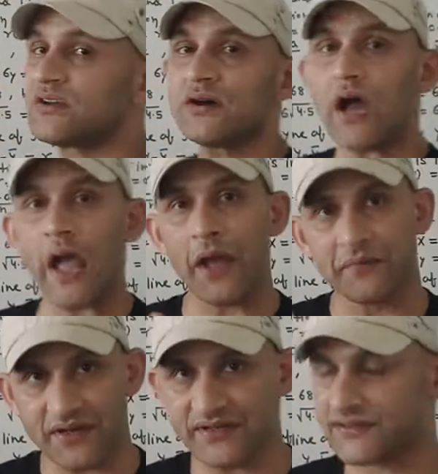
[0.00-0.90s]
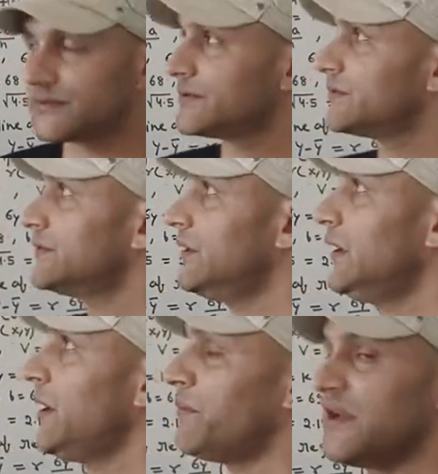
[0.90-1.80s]
the average.
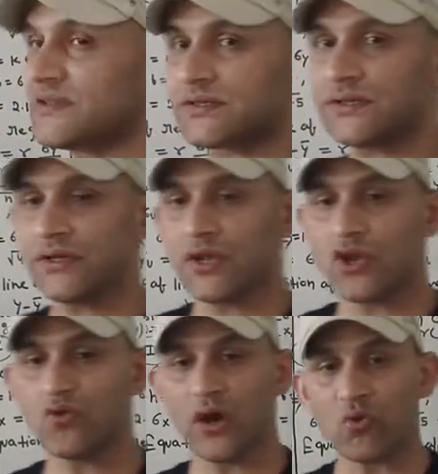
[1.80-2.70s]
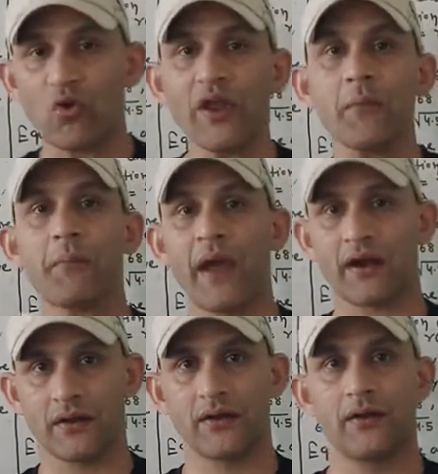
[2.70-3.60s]
Means you are going
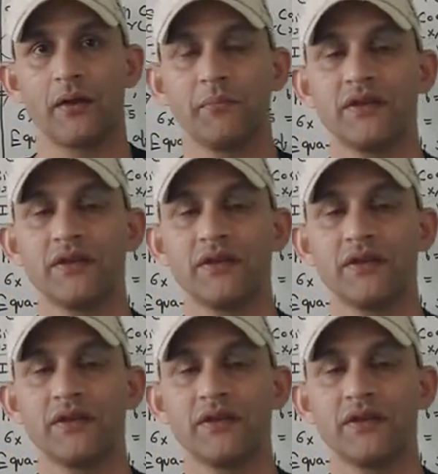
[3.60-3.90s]
back.